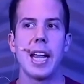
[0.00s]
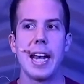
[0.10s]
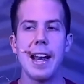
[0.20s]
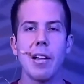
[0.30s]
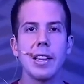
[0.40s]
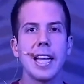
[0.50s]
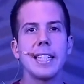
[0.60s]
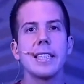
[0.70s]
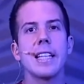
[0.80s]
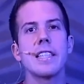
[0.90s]
Now
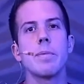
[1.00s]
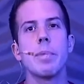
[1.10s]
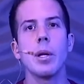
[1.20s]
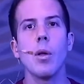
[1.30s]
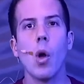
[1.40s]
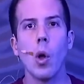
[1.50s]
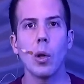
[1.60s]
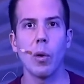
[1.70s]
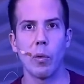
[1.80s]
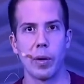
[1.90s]
let that spill
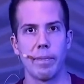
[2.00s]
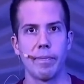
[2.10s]
all over